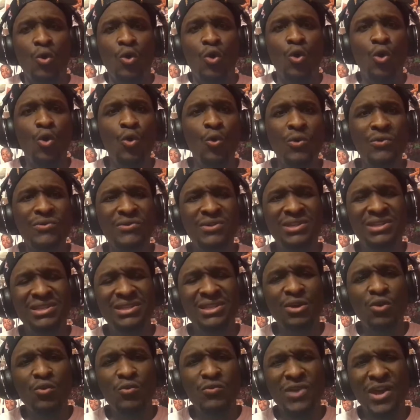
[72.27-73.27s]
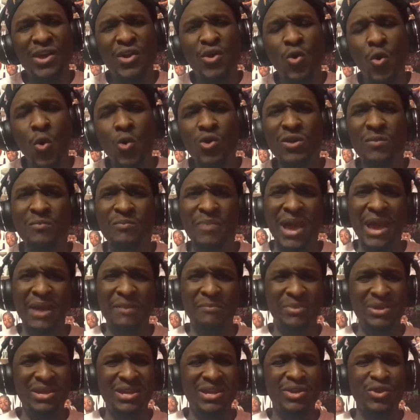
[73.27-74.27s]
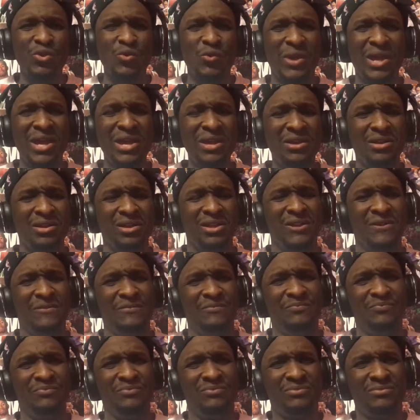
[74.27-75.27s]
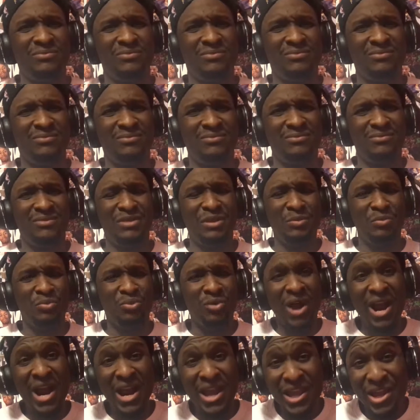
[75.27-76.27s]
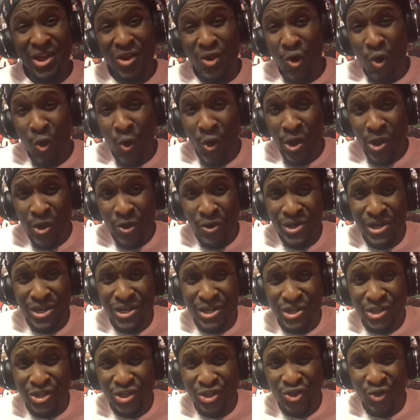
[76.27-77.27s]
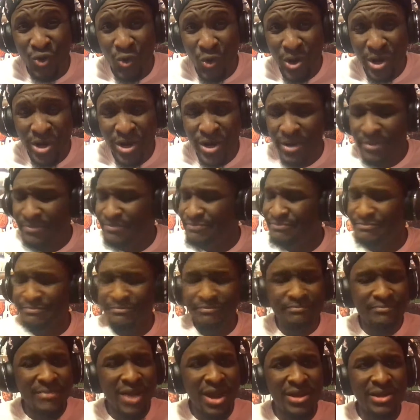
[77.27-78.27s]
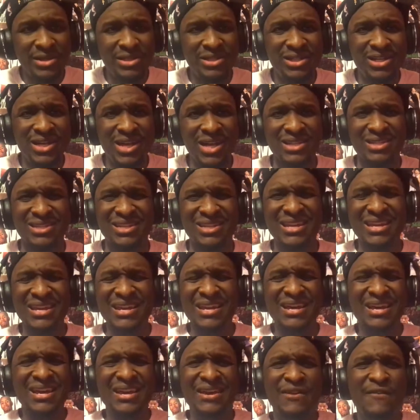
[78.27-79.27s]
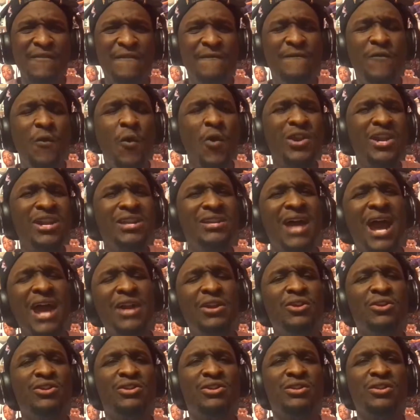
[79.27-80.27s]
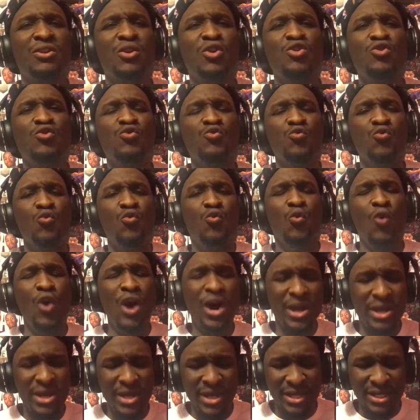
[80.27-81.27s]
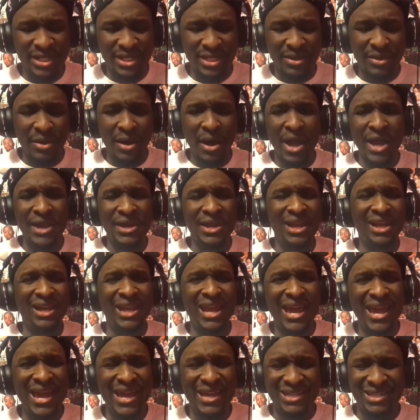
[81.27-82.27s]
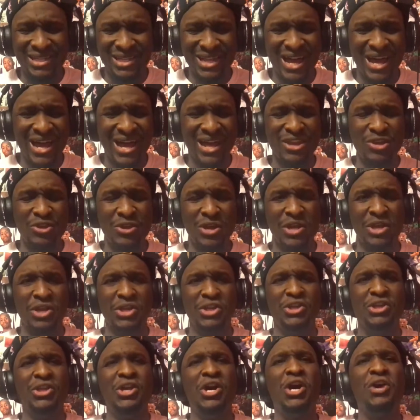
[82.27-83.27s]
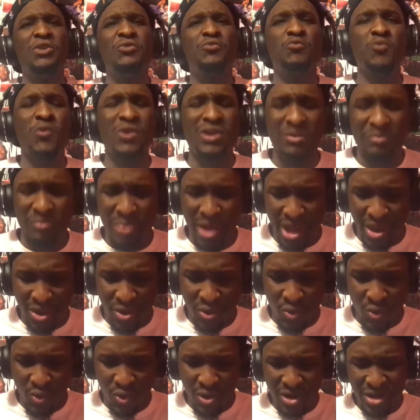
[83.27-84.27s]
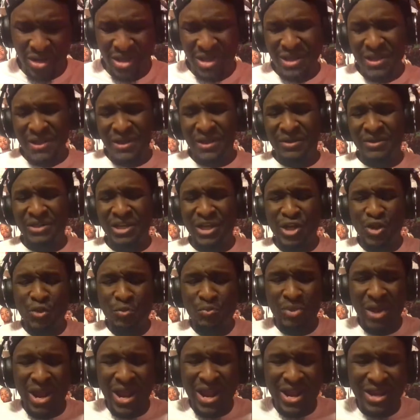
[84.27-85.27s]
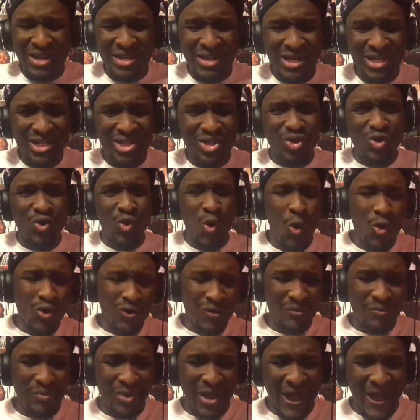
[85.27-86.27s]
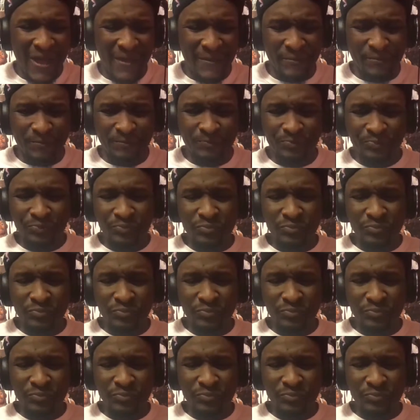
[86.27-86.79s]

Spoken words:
who would their quarterback be in New England? Brian Hoyer, the Destroyer? Not a chance. 49ers won this in a landslide. You got a young running back core. Then you bring in this quarterback